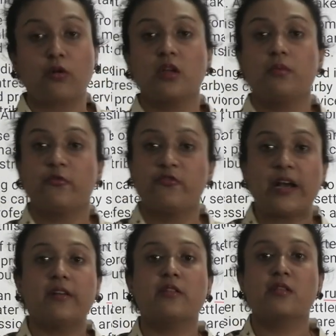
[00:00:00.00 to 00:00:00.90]
or the
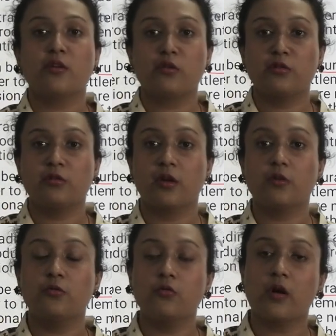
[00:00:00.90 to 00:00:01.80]
vendors are also
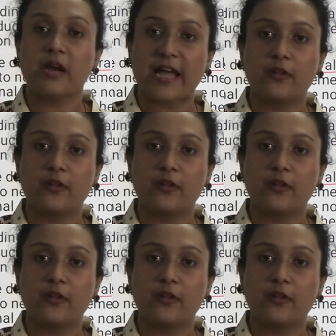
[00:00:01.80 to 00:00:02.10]
there who are